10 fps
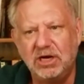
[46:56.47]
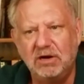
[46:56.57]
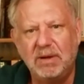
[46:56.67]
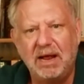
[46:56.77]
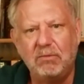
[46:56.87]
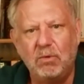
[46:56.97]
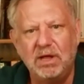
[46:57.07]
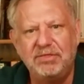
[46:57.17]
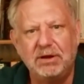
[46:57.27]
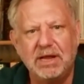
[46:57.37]
about
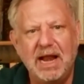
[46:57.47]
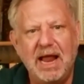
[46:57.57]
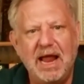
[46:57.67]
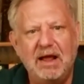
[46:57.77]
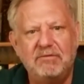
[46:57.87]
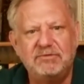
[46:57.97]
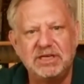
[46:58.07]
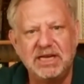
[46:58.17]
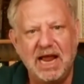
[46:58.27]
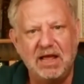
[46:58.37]
what they're going to have
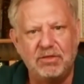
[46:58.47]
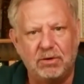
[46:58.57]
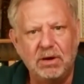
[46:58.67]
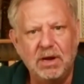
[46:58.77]
together.